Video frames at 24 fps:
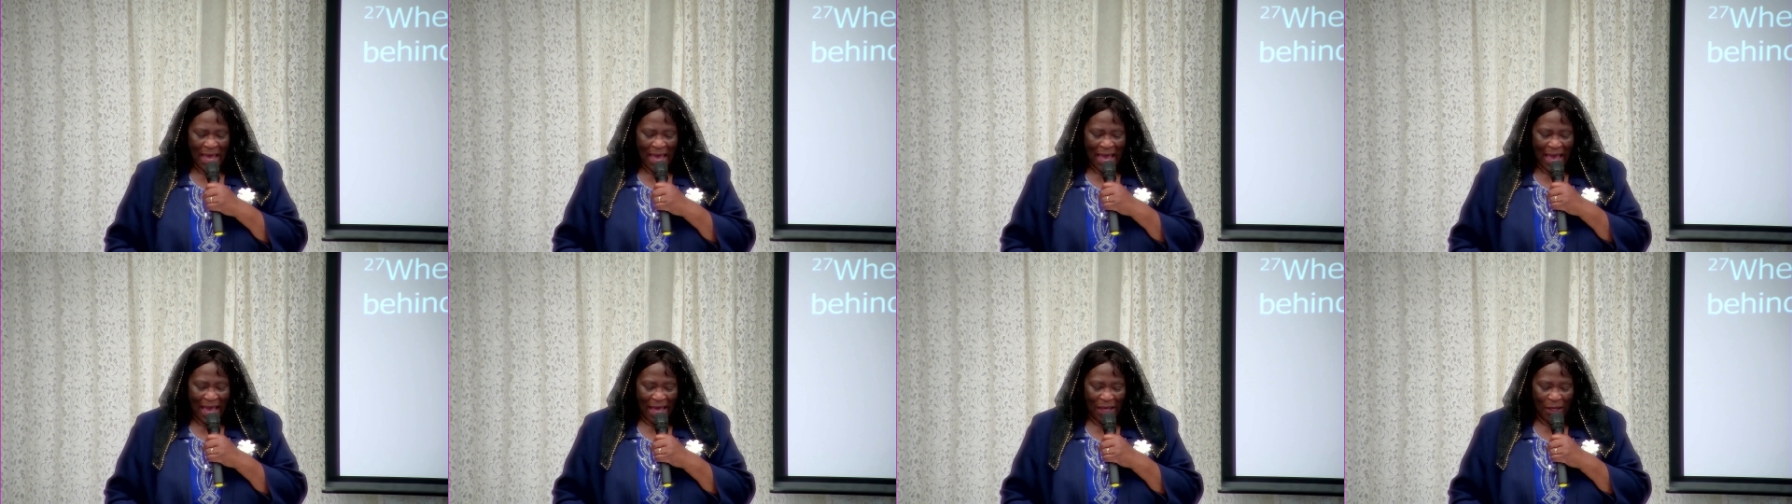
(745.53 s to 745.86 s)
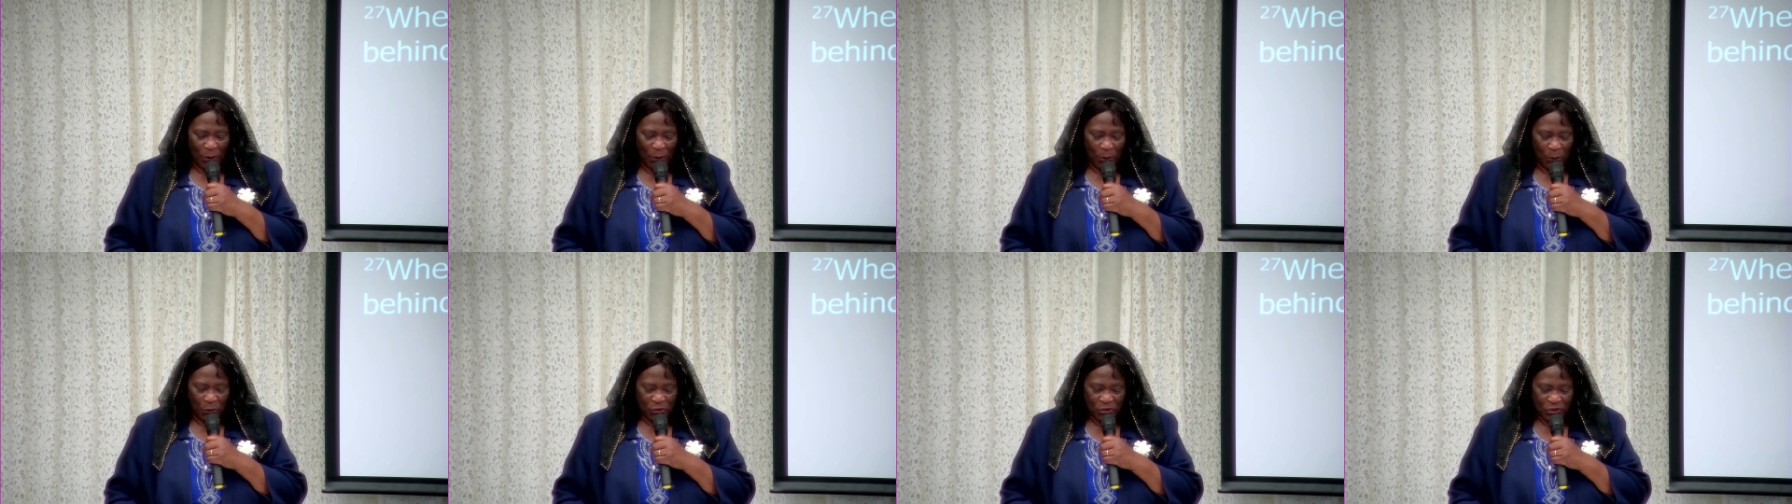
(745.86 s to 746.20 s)

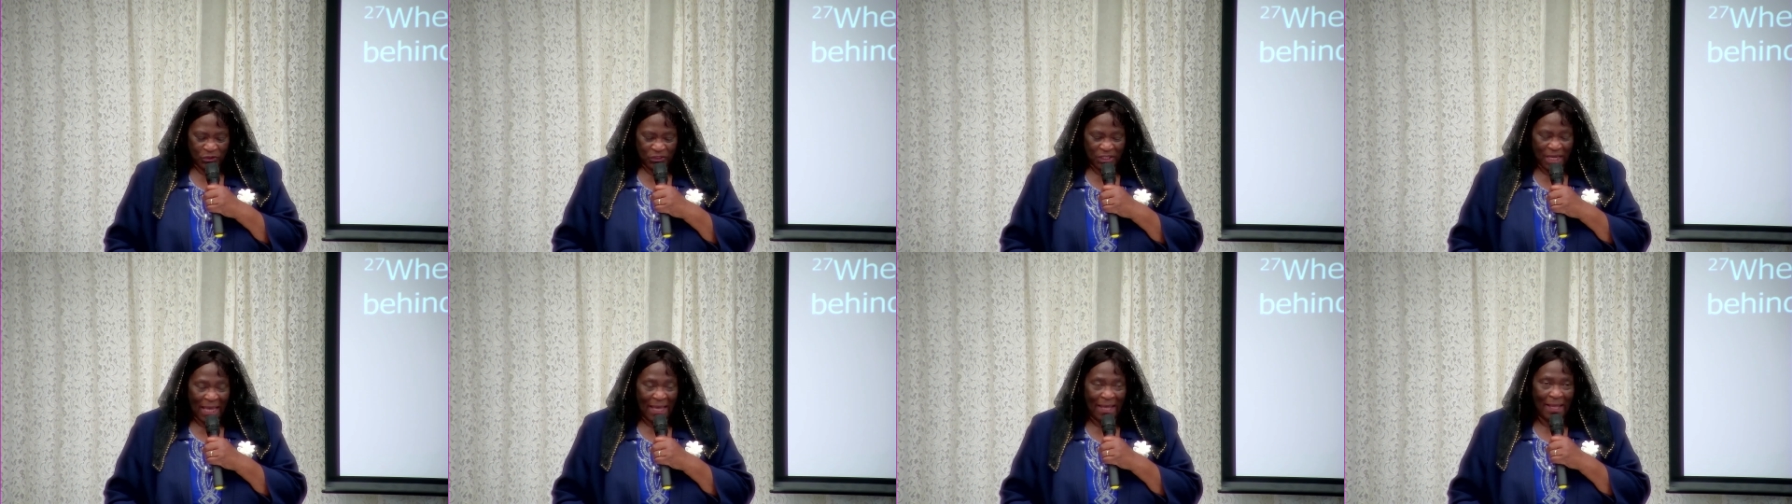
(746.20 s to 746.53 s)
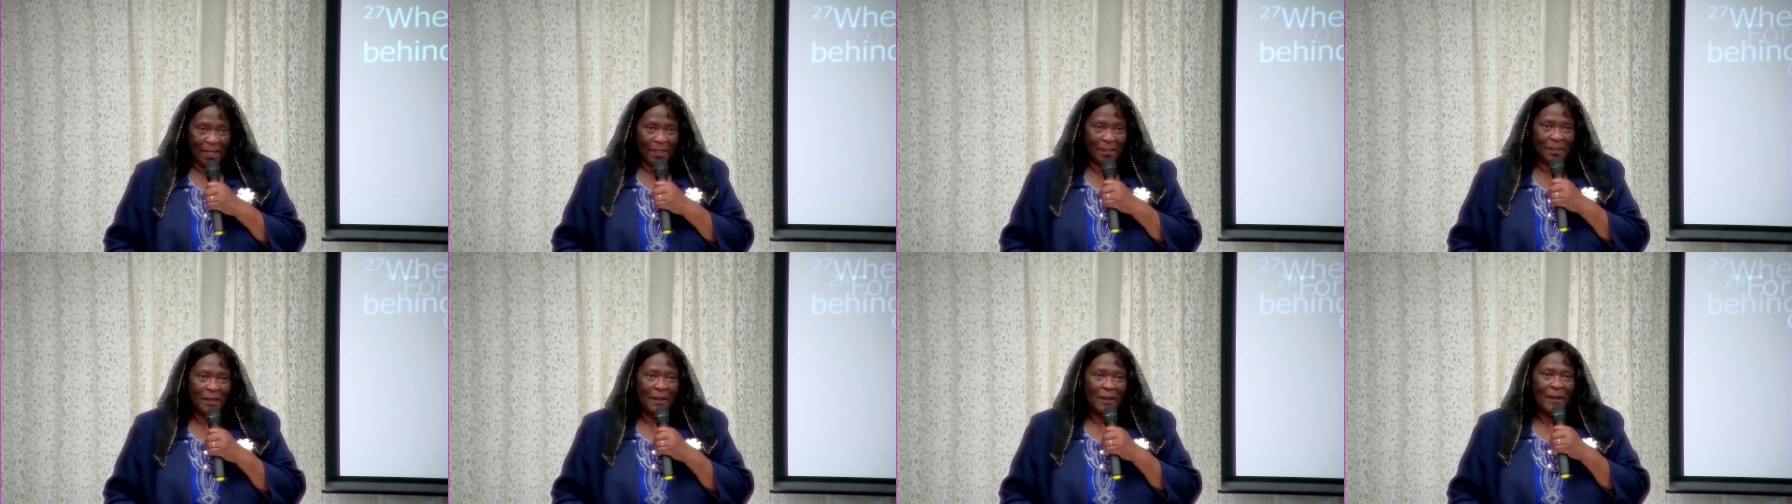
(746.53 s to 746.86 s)
I
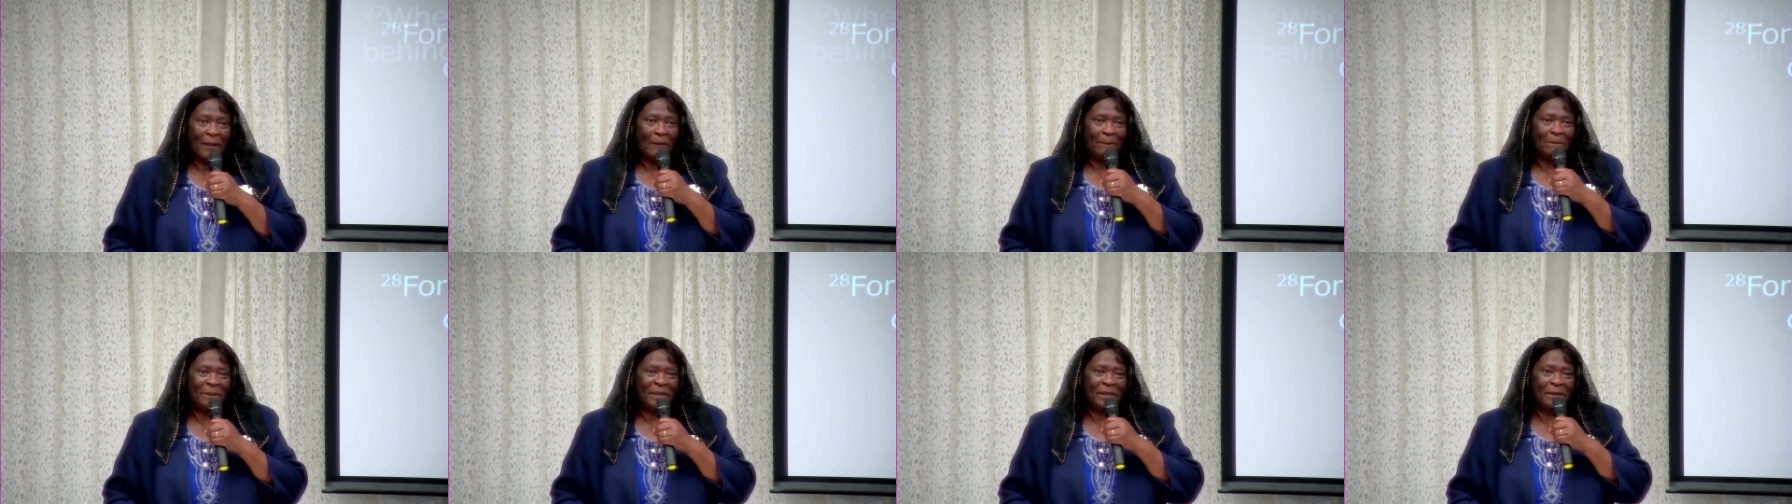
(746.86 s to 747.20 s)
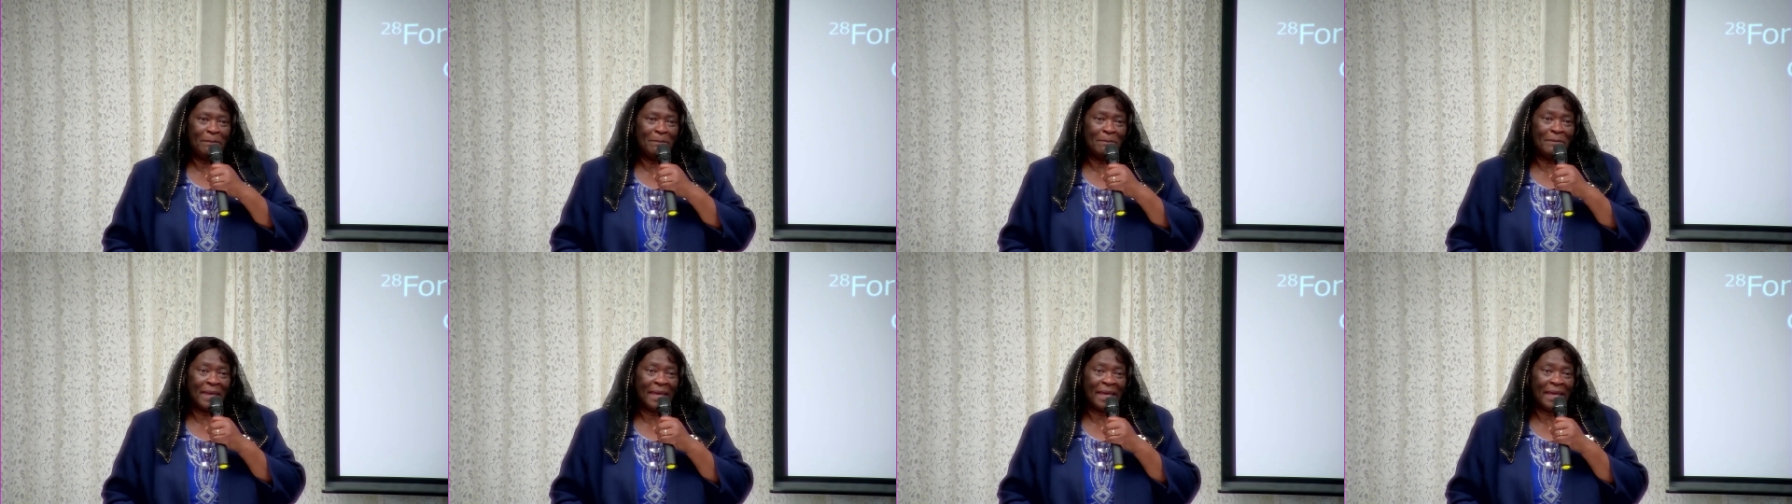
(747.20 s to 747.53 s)
shall be
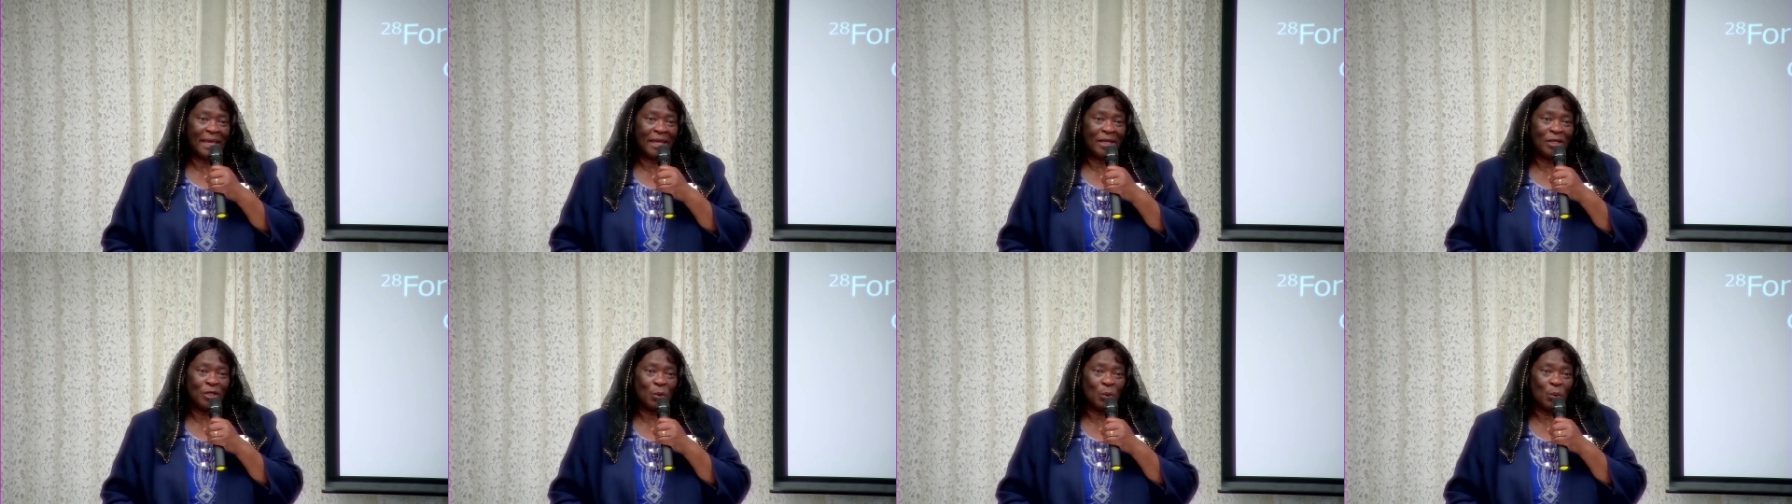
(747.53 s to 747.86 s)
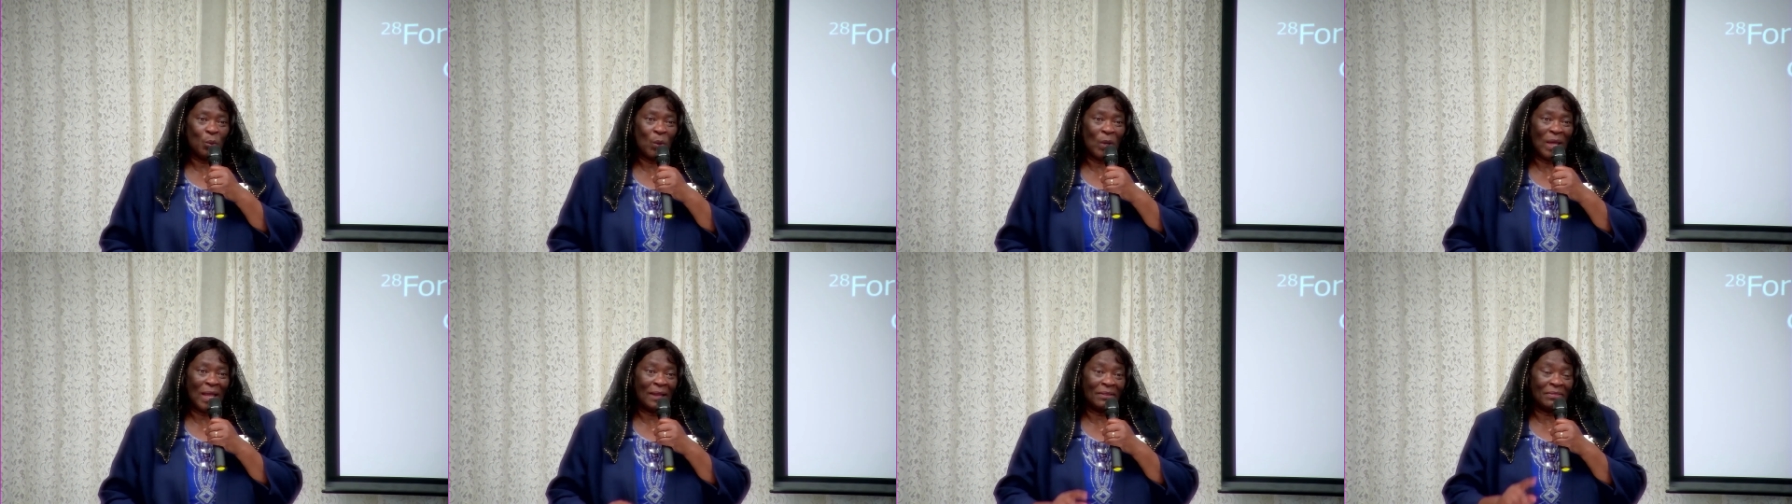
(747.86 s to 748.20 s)
made
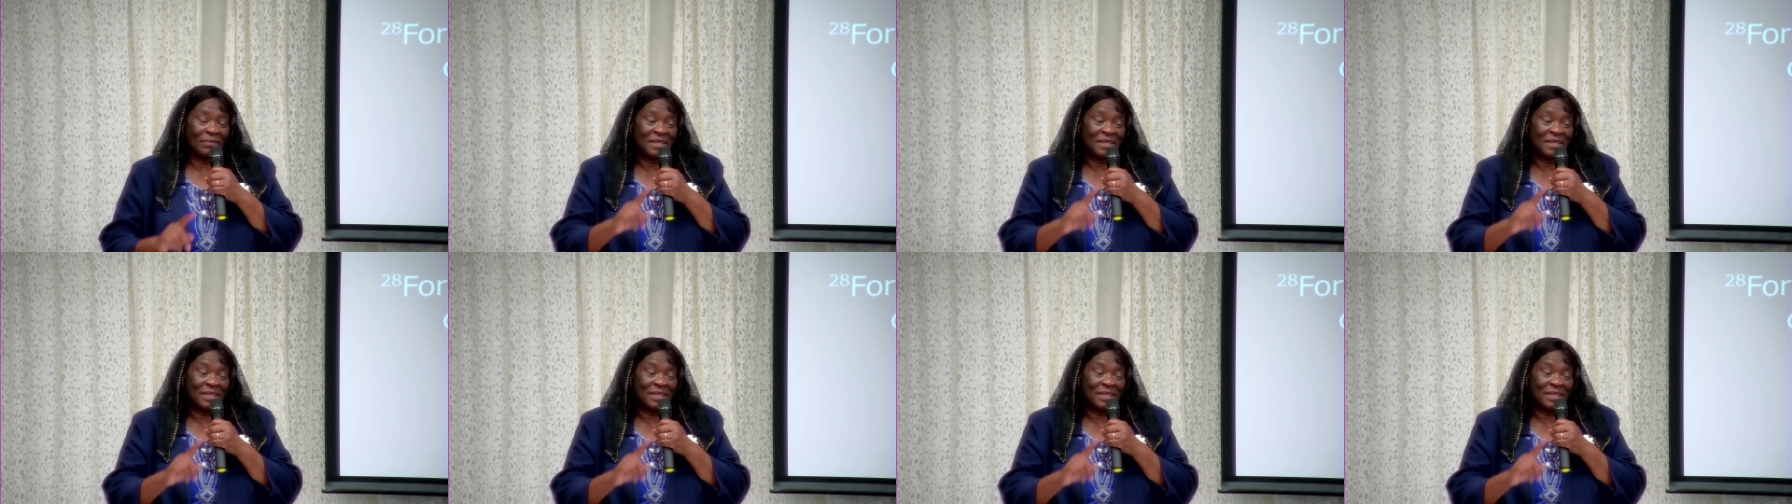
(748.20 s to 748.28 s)
well.